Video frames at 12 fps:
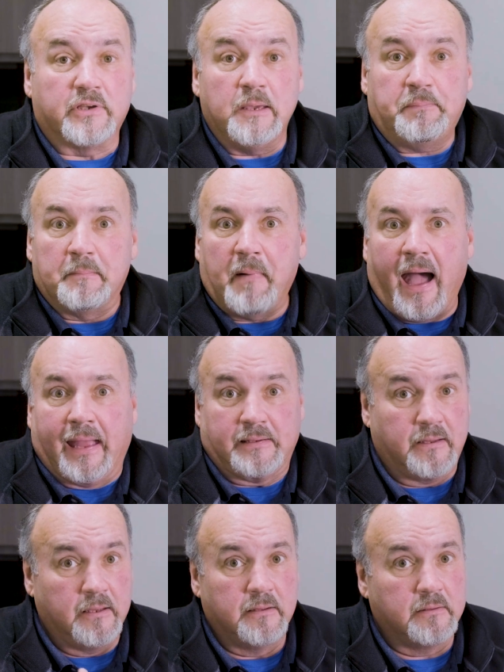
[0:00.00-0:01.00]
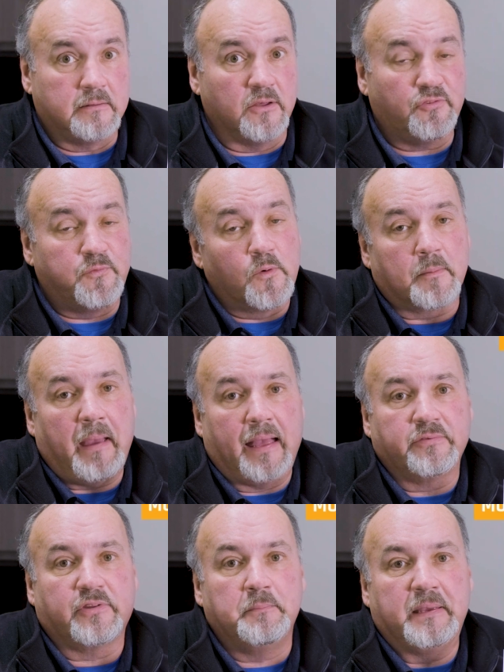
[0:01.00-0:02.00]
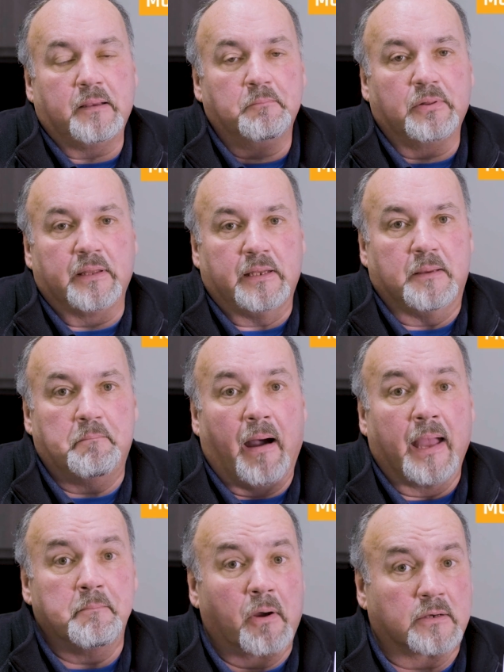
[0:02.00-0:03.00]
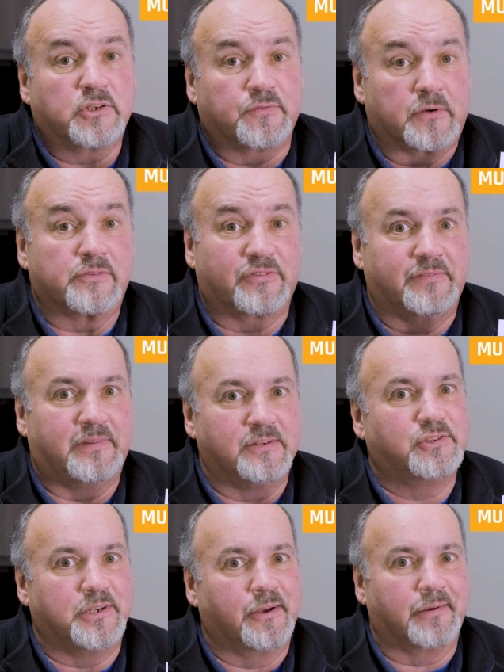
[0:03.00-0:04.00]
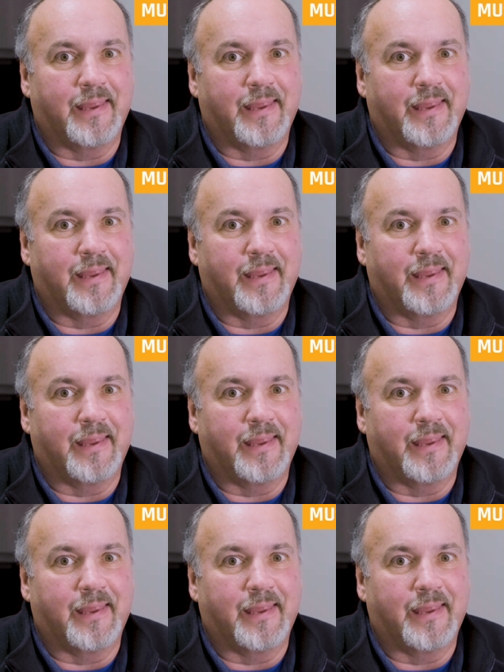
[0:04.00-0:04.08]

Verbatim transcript: keep in mind, this form has to be completed by March 1st of this year.